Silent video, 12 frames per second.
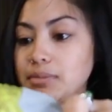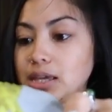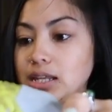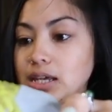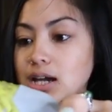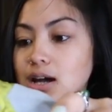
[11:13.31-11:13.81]

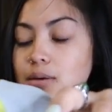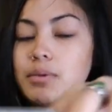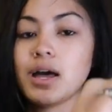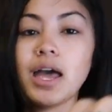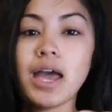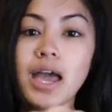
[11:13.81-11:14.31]

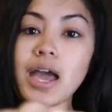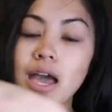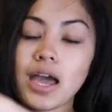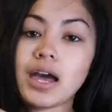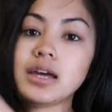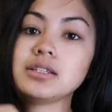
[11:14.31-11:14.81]
medium
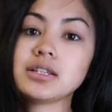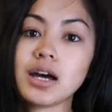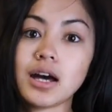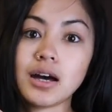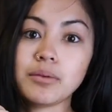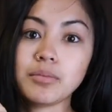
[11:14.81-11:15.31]
and
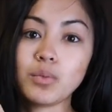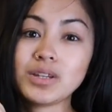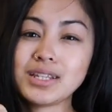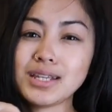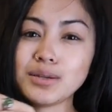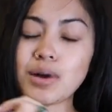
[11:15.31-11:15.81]
um,
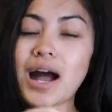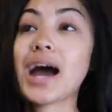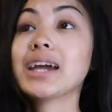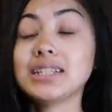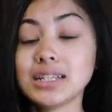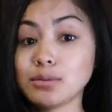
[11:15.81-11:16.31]
we need
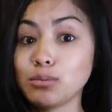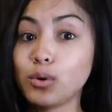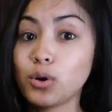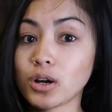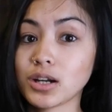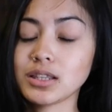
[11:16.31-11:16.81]
I need
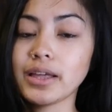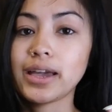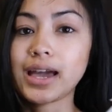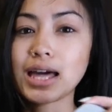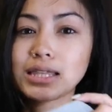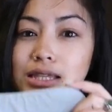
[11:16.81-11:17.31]
more
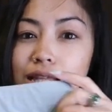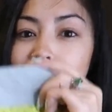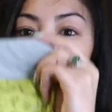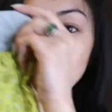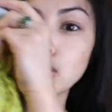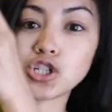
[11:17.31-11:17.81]
like
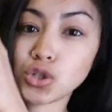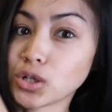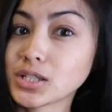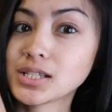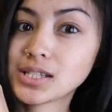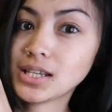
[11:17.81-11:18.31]
athletic
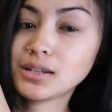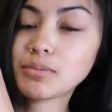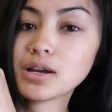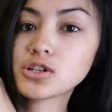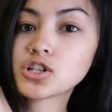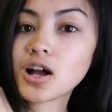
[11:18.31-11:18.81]
shorts in
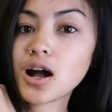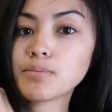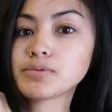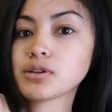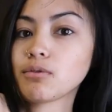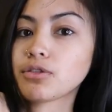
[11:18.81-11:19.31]
my
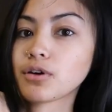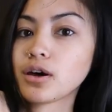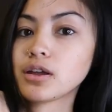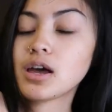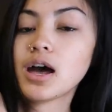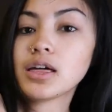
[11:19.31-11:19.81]
shop, so I
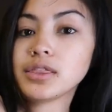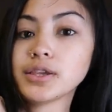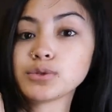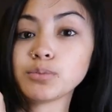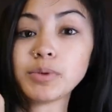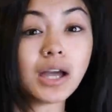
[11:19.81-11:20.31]
thought
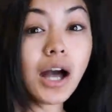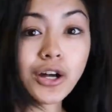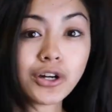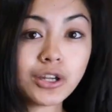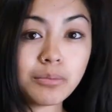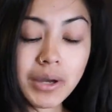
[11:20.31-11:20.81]
these would be a
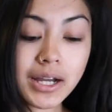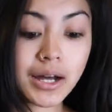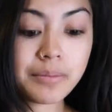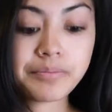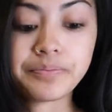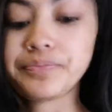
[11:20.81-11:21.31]
good
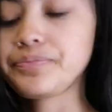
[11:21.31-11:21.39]
pickup.